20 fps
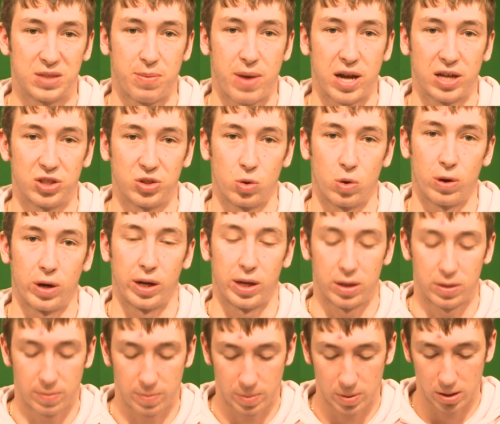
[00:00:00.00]
my story.
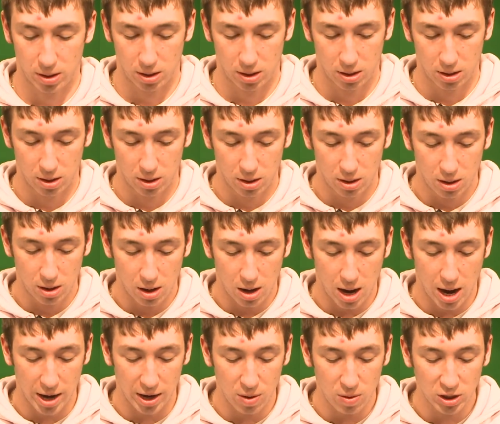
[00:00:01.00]

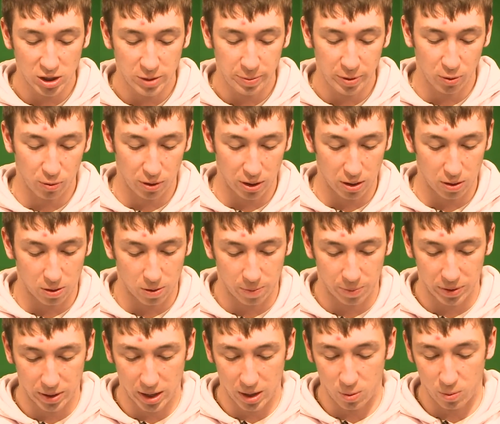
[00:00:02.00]
I know it to be
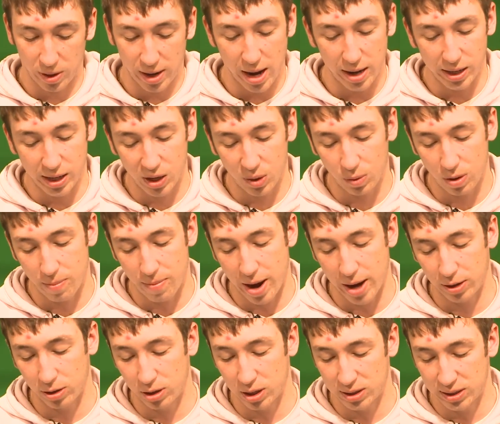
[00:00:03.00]
real, and when I need a
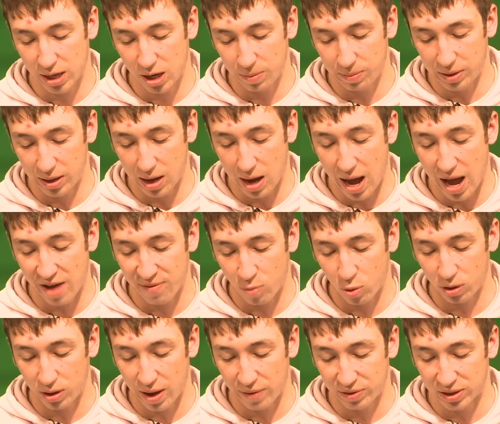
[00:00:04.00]
reminder to tell me I have
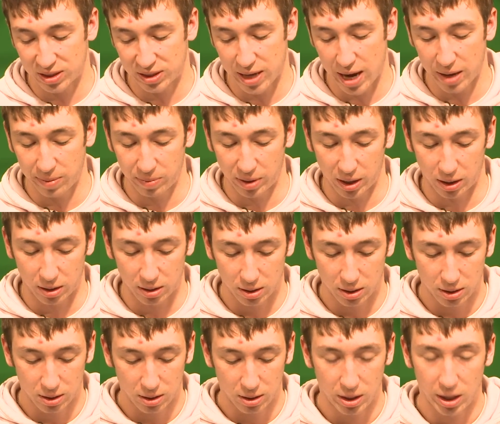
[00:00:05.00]
more left inside me,
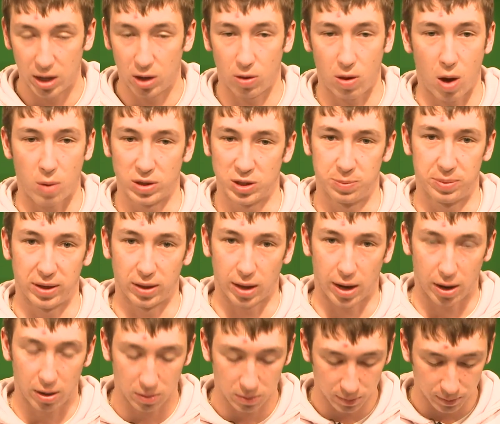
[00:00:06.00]
it'll always be
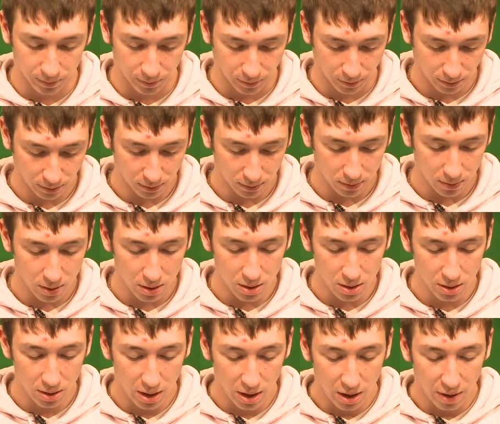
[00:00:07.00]
there.
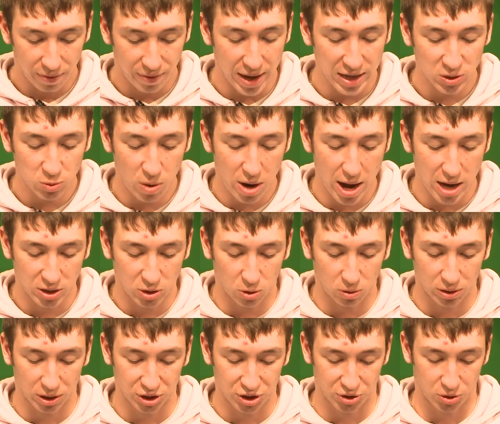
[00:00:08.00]
That's why I
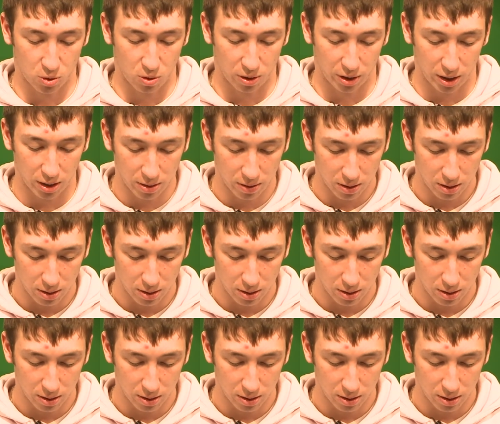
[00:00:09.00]
told this story.